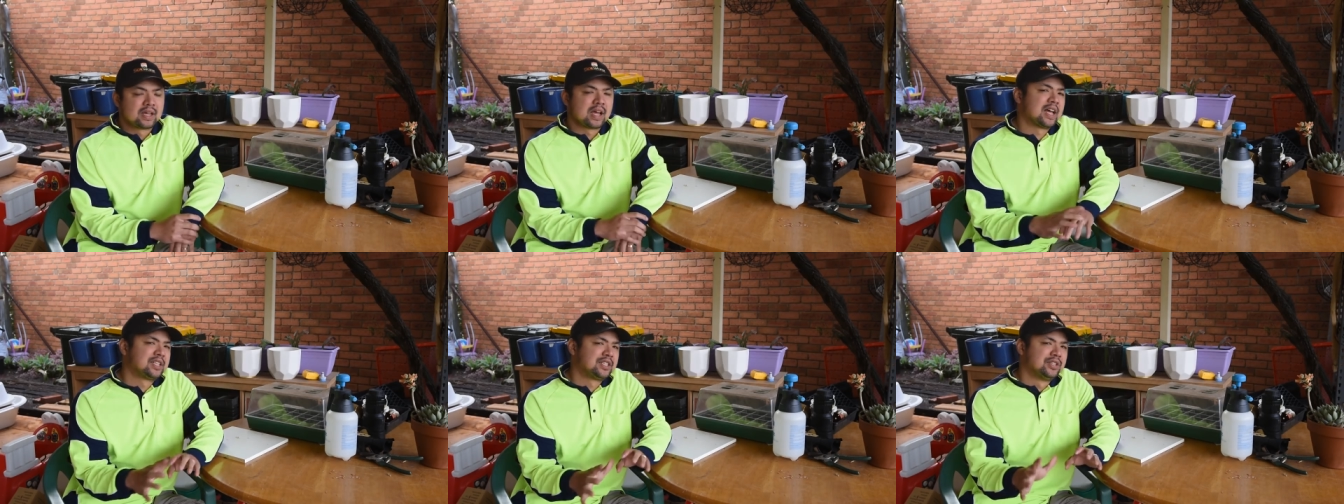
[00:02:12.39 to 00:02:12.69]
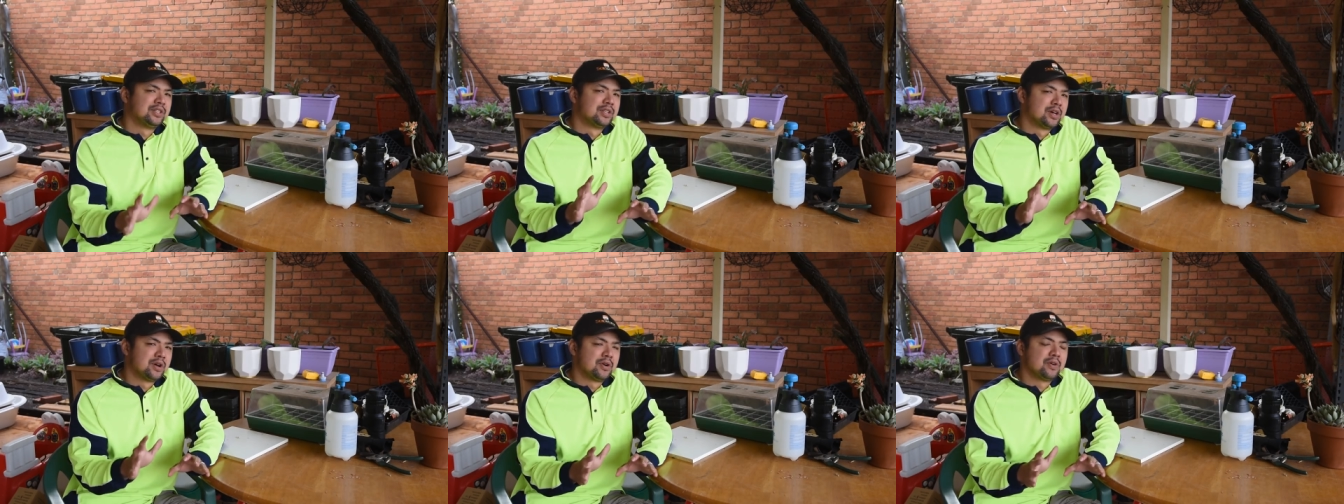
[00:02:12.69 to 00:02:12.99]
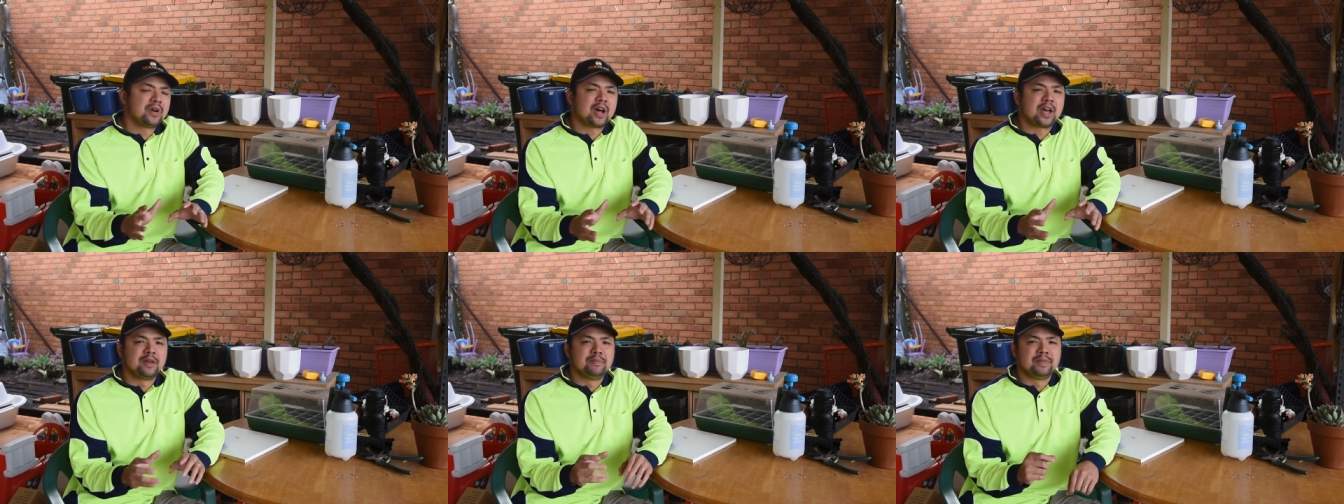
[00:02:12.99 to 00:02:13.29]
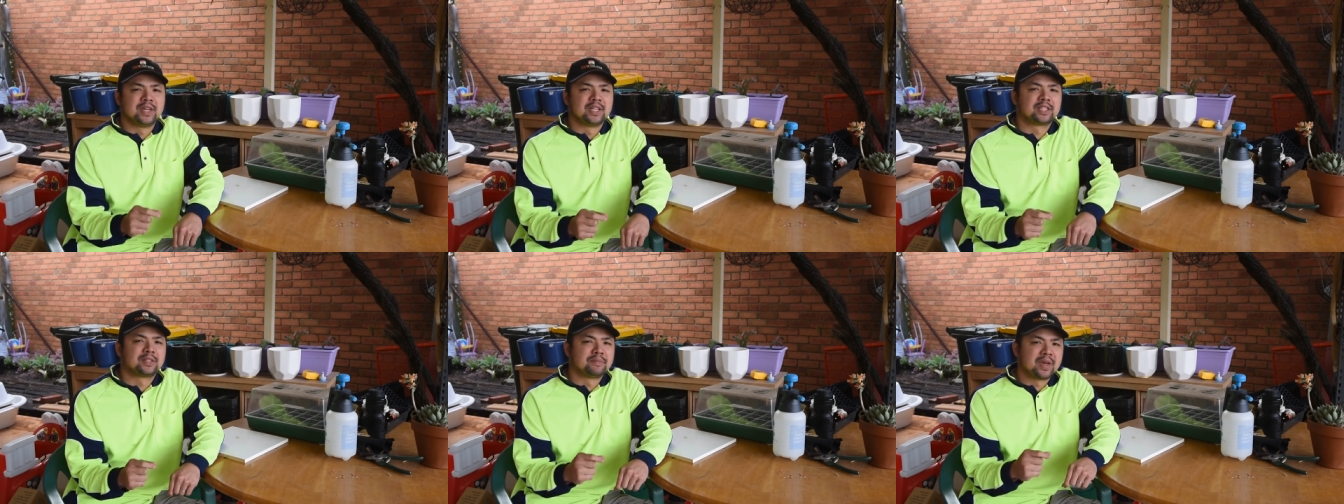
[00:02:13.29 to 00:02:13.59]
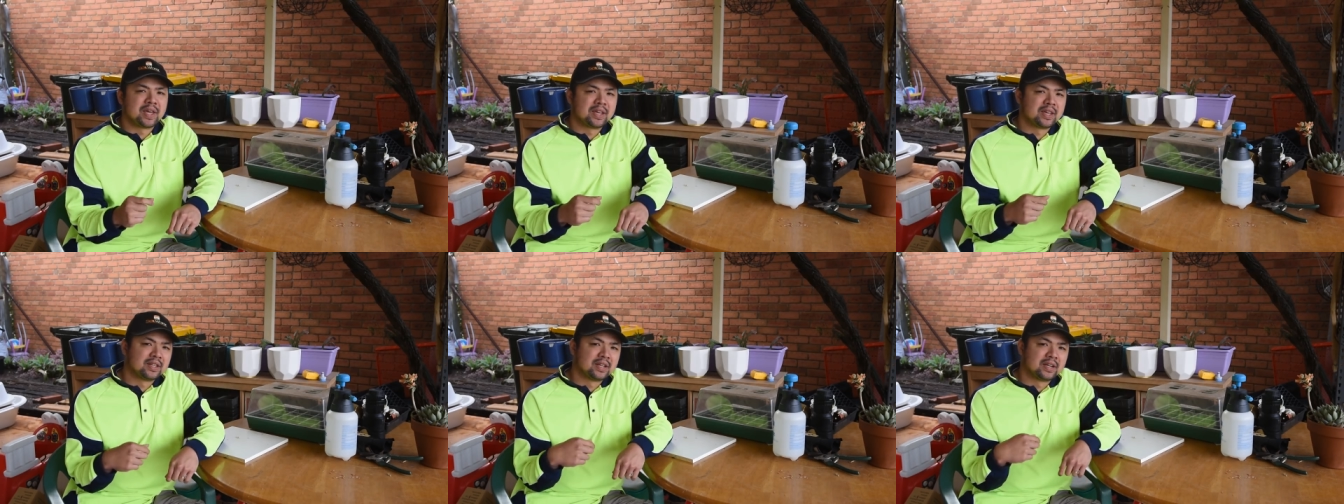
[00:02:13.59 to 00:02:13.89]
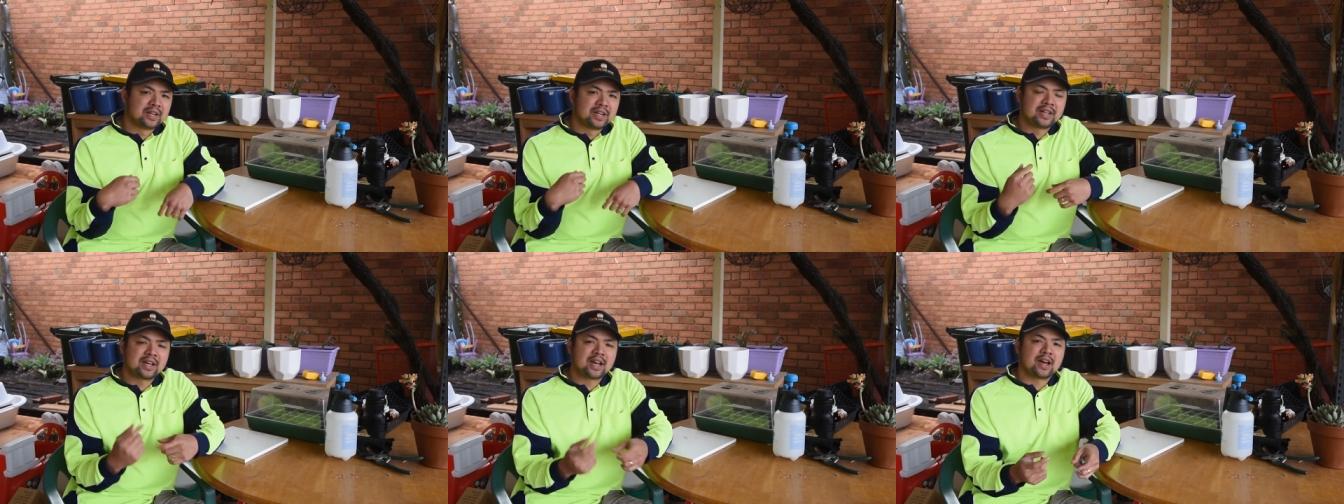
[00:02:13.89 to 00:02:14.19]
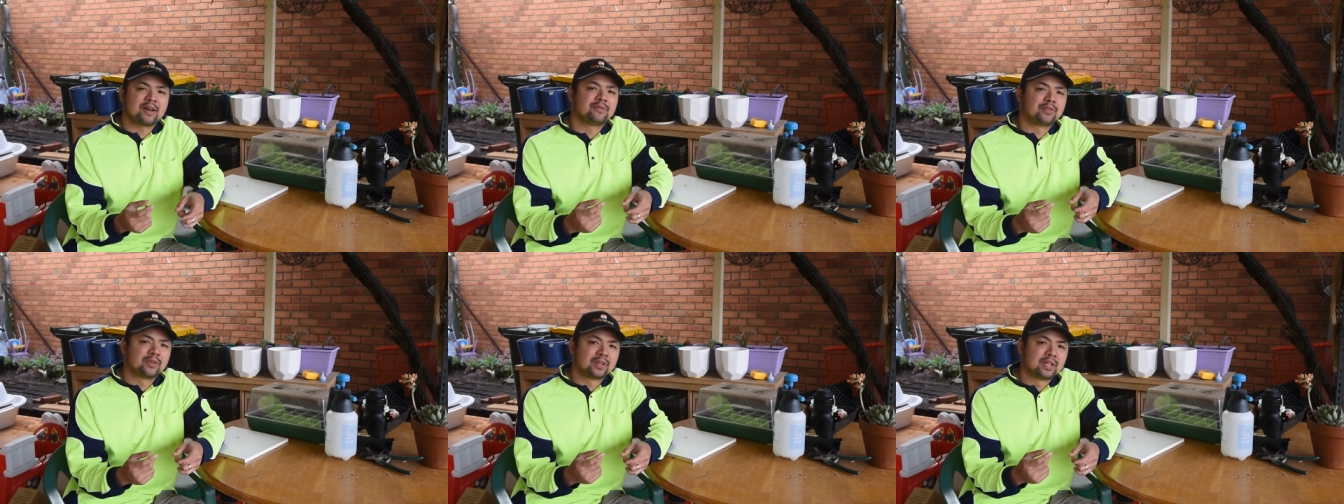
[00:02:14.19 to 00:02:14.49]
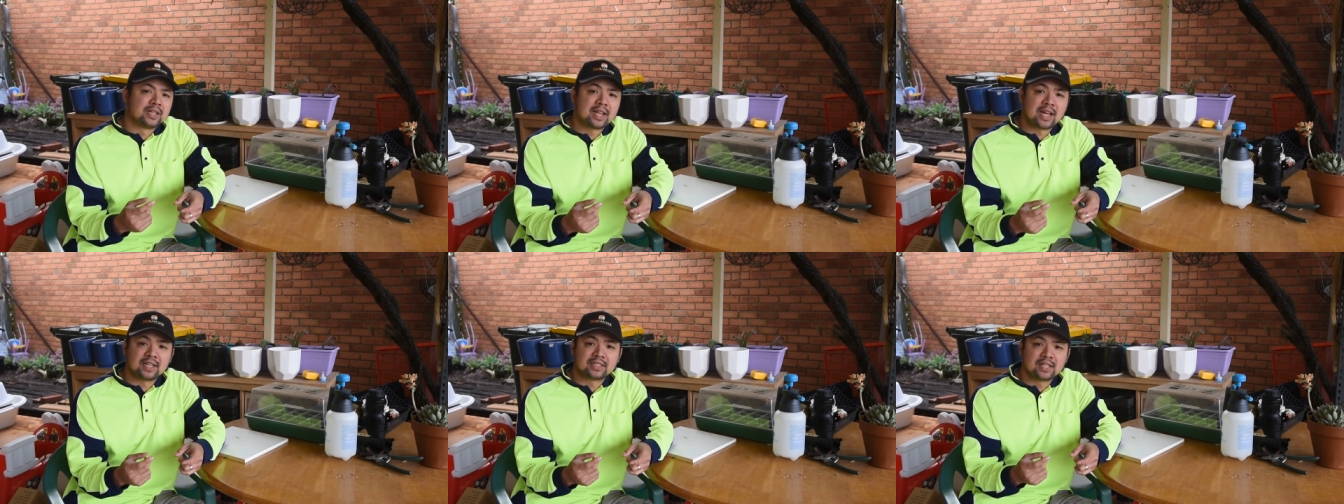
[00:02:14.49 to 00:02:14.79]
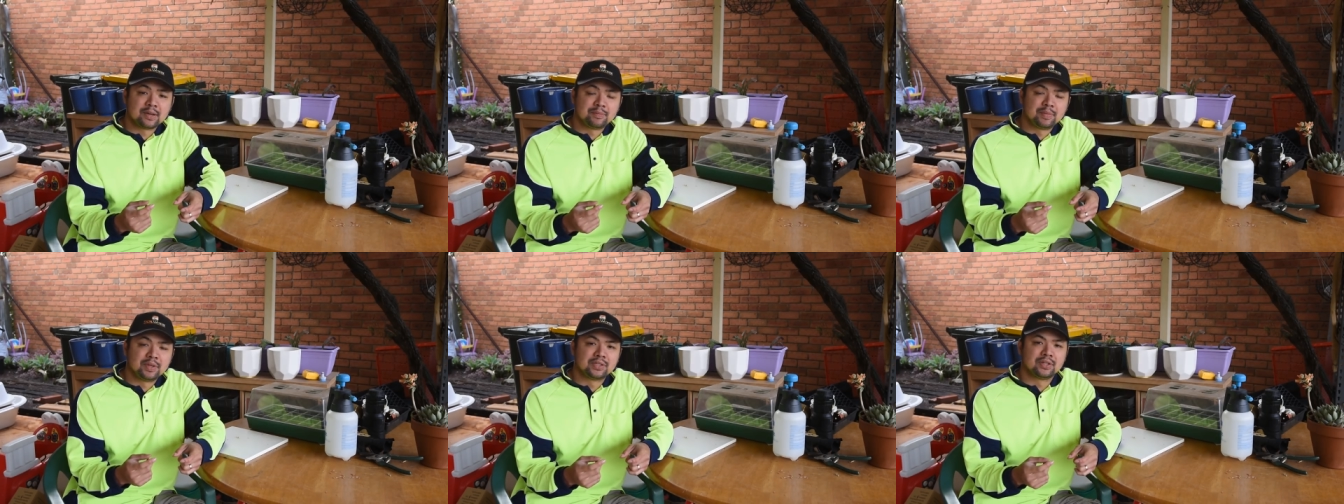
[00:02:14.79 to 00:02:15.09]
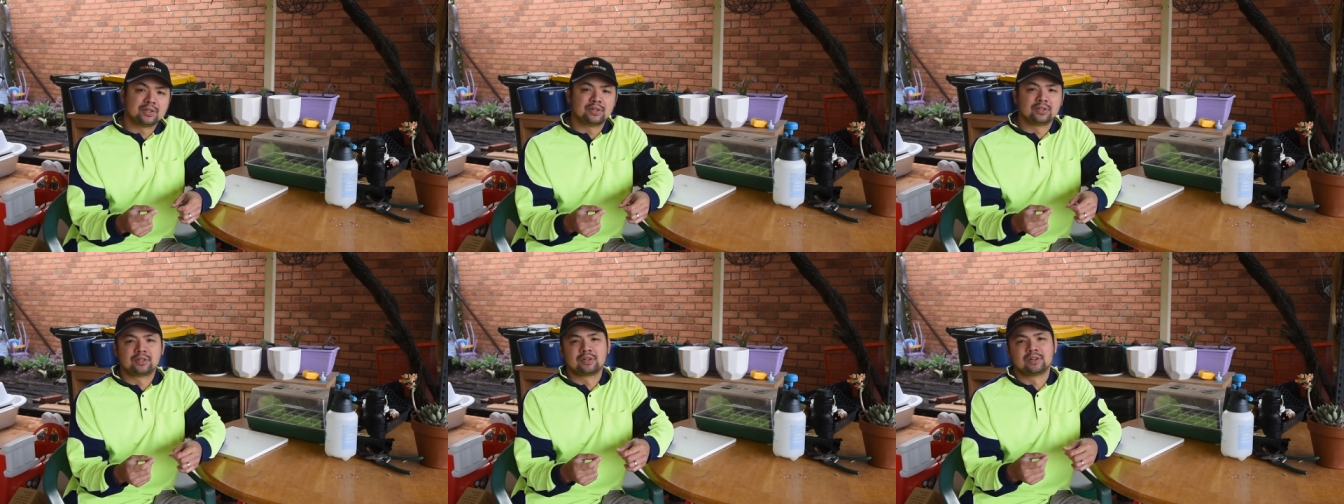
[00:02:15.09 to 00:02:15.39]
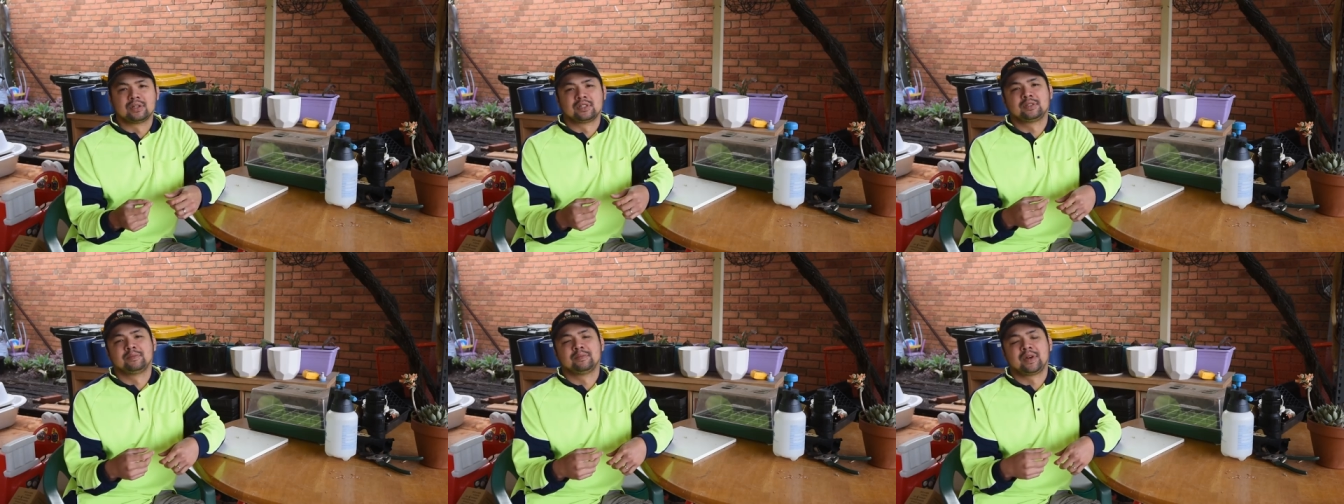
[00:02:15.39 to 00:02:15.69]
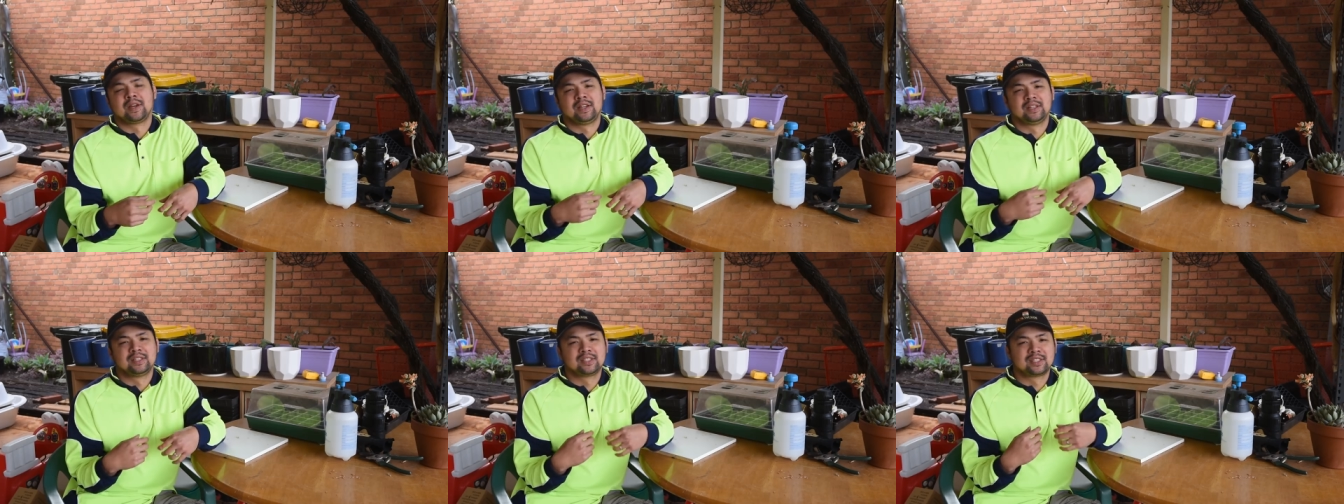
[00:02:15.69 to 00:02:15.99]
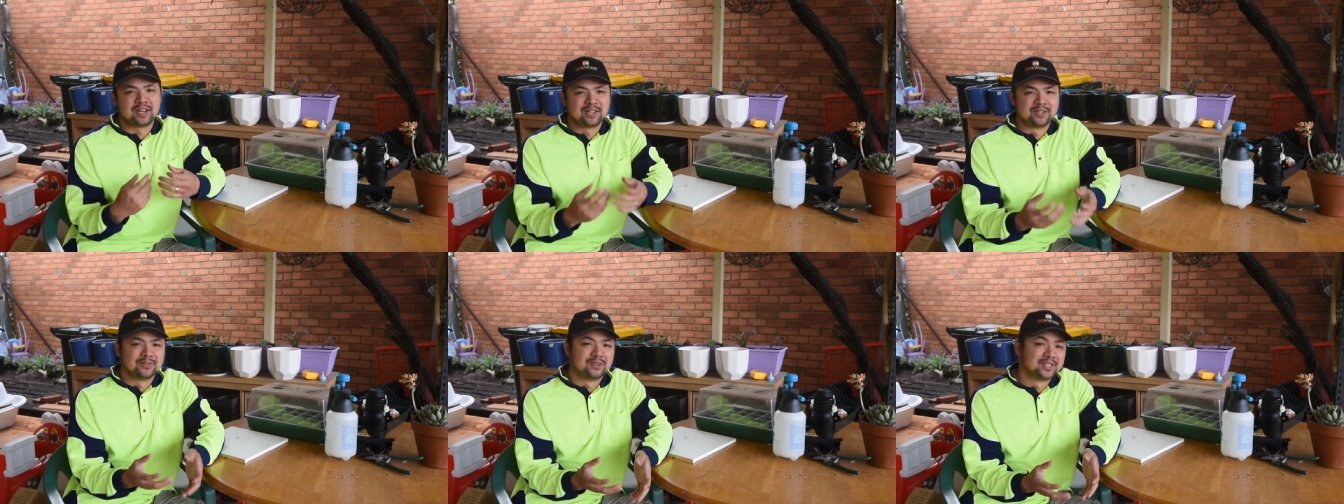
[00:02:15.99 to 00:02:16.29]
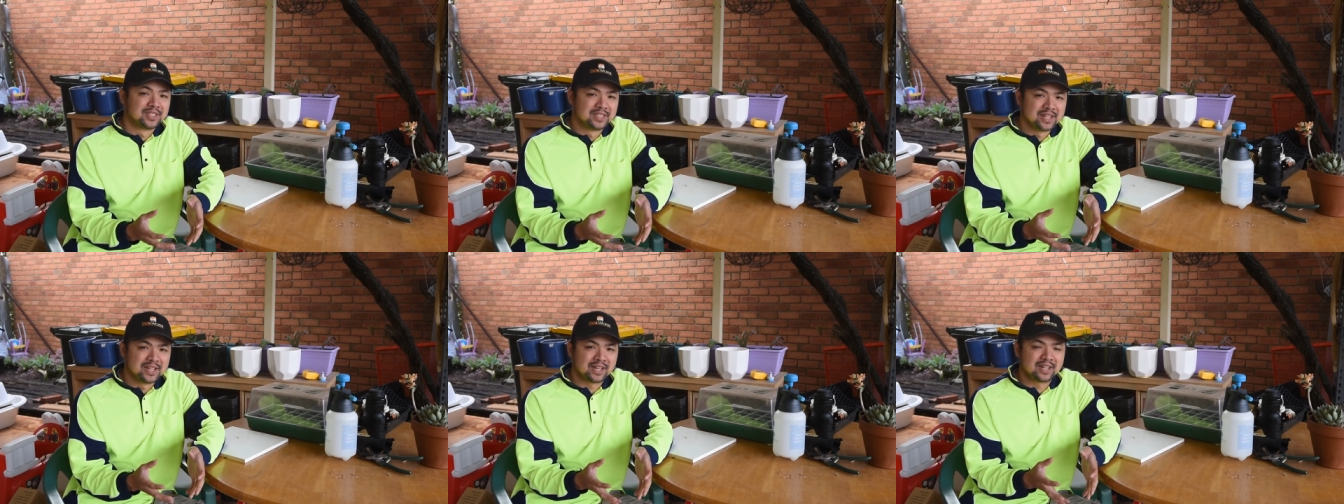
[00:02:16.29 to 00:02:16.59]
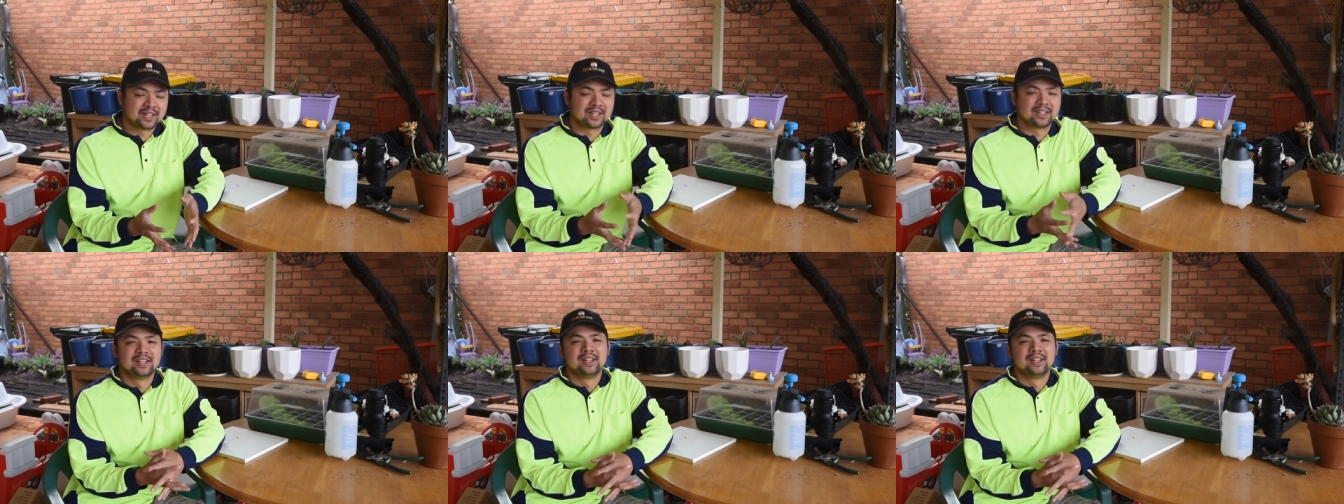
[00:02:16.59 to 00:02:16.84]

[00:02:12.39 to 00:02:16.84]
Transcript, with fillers: As you know, I missed making a recap for the last episode because my son was sick